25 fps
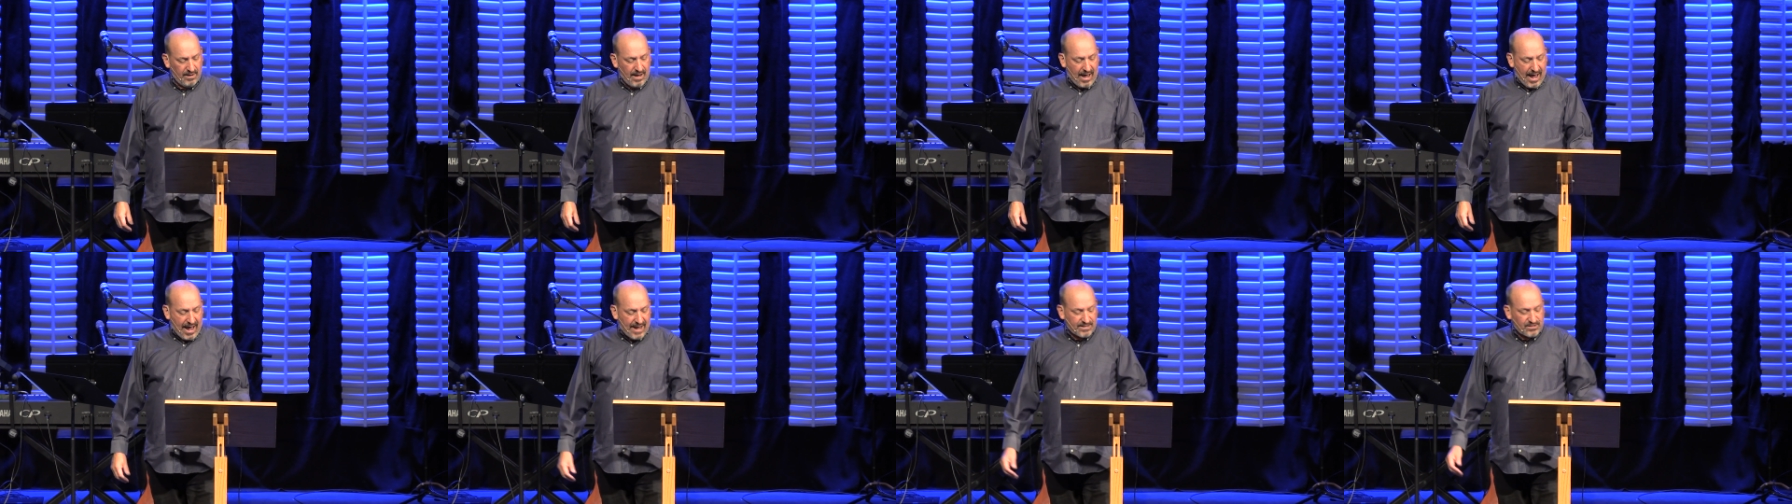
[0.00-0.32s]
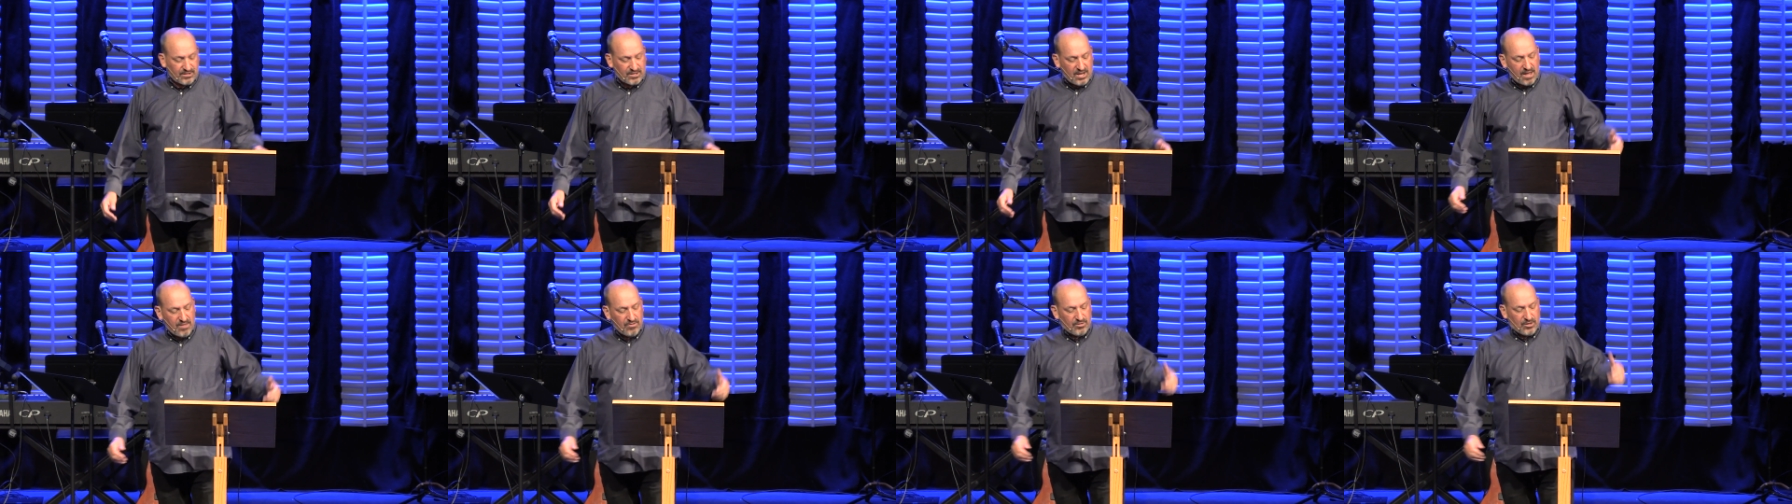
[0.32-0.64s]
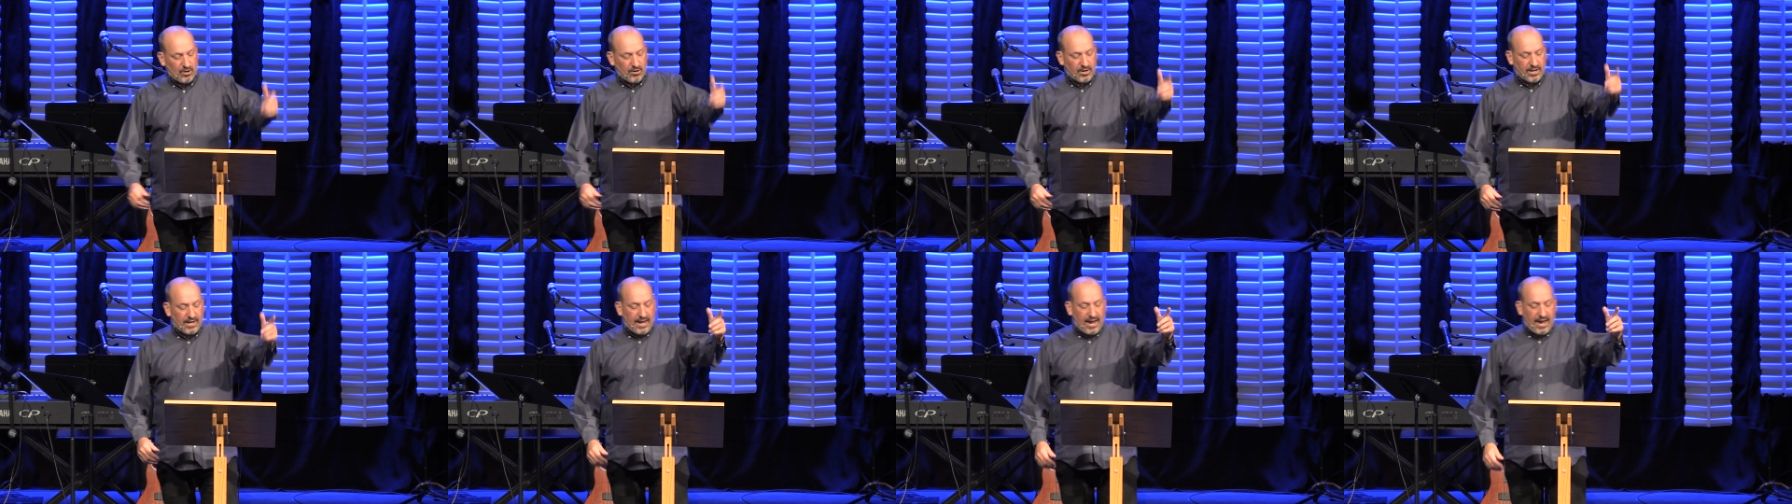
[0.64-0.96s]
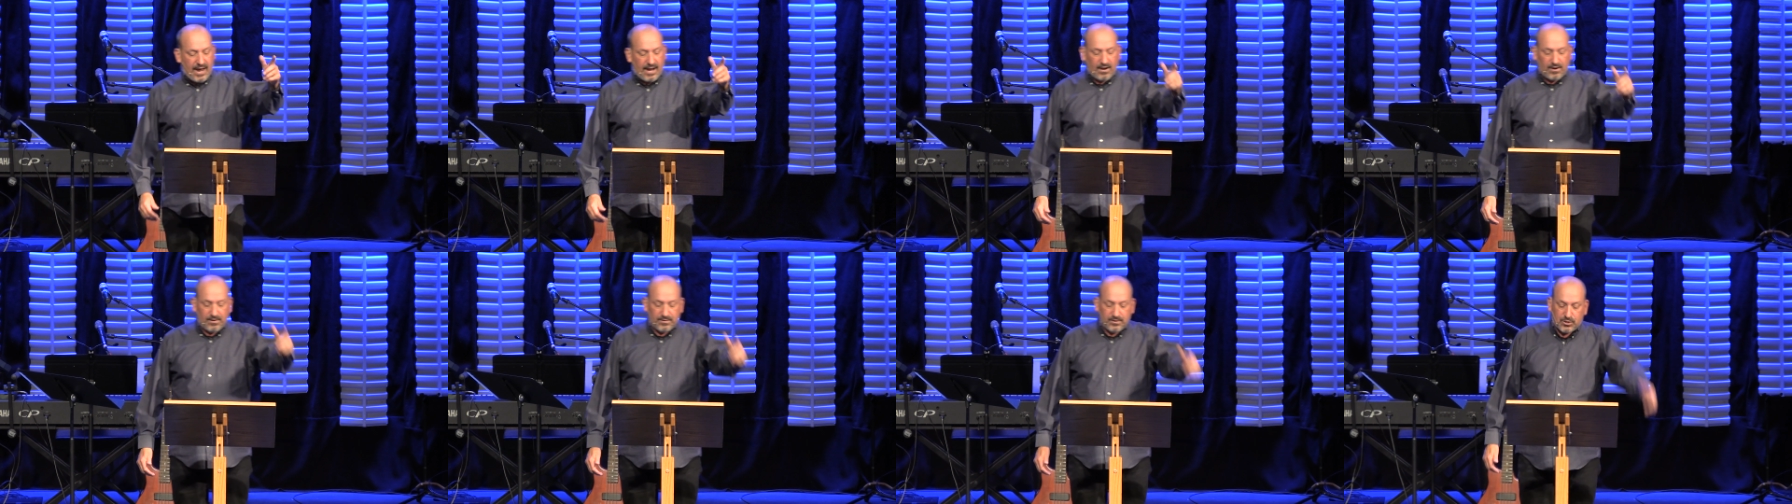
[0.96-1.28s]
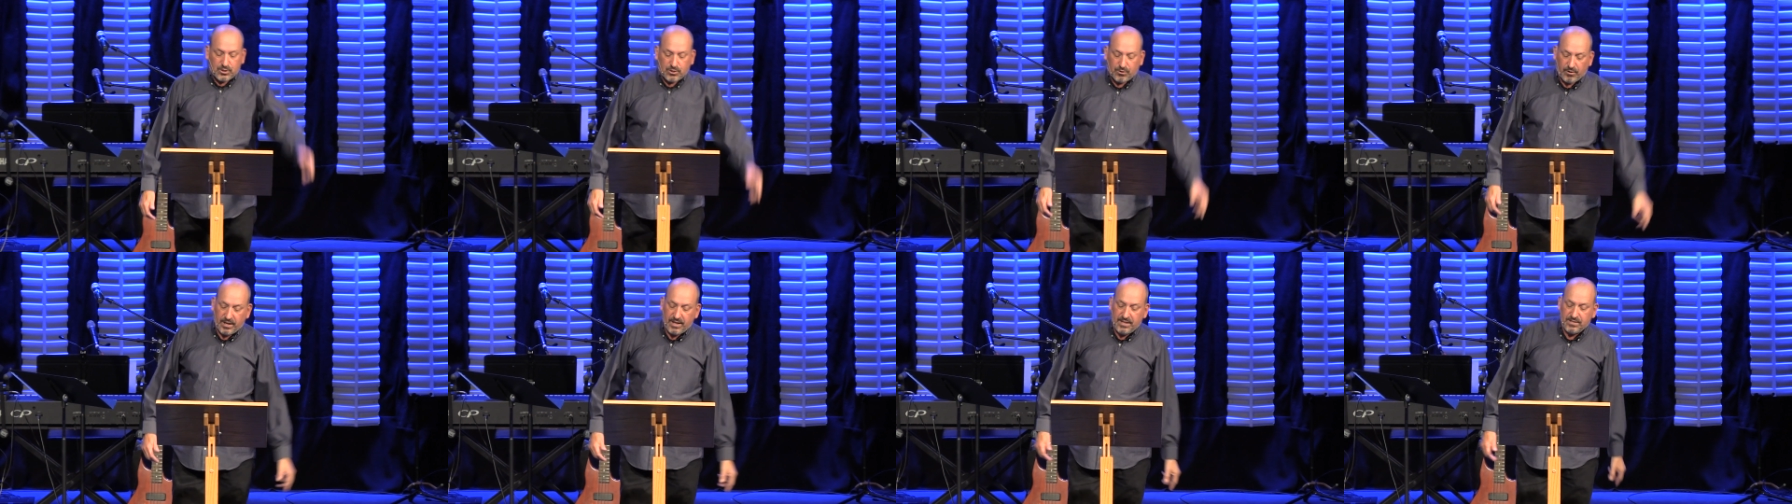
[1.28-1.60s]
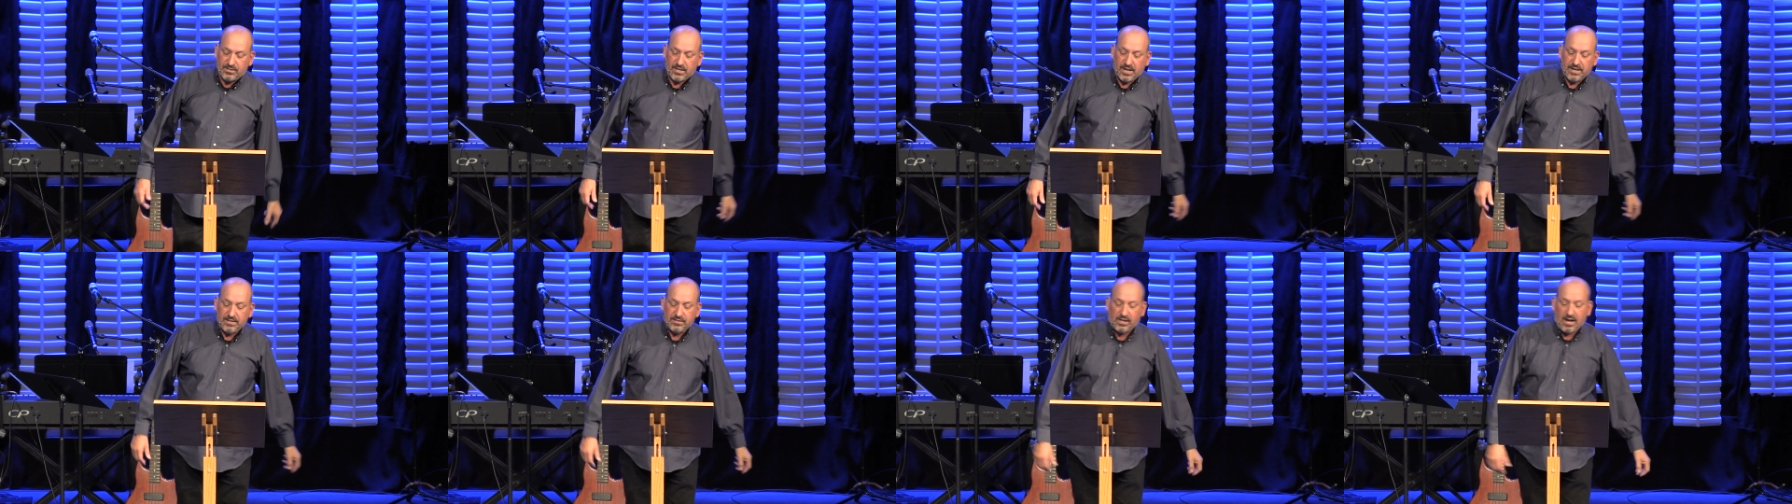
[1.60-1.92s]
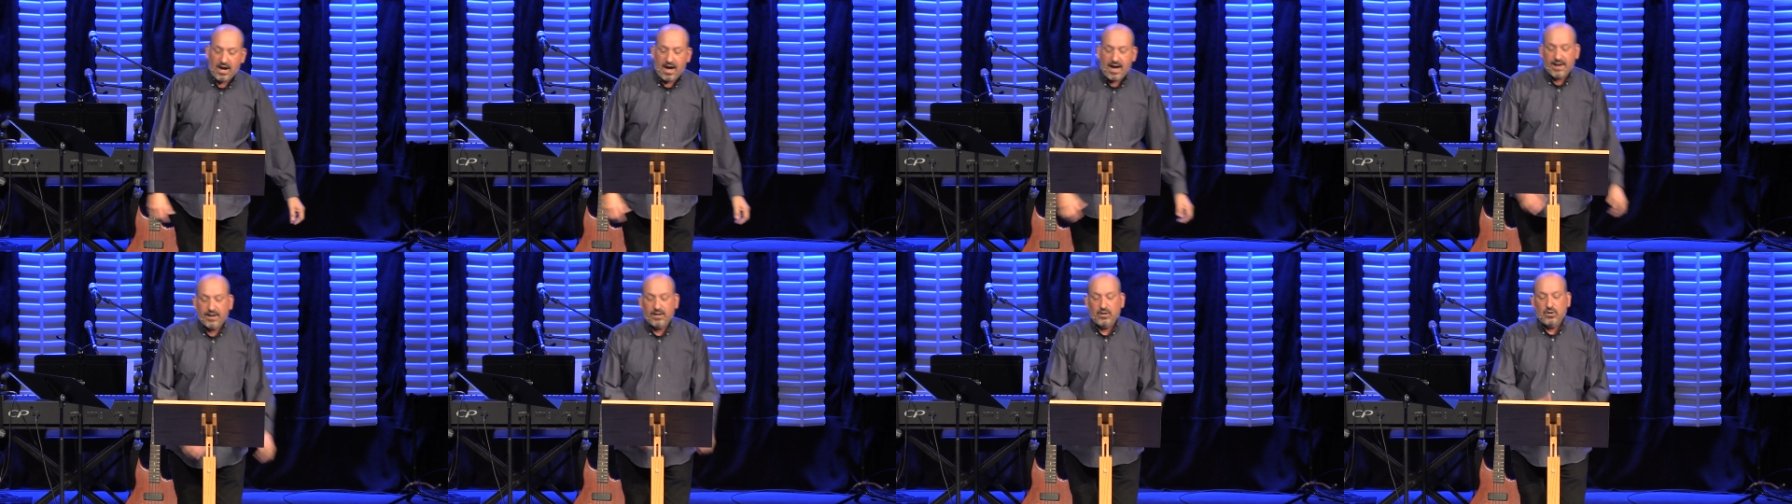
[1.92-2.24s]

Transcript: Acts 10:38 on the screen says God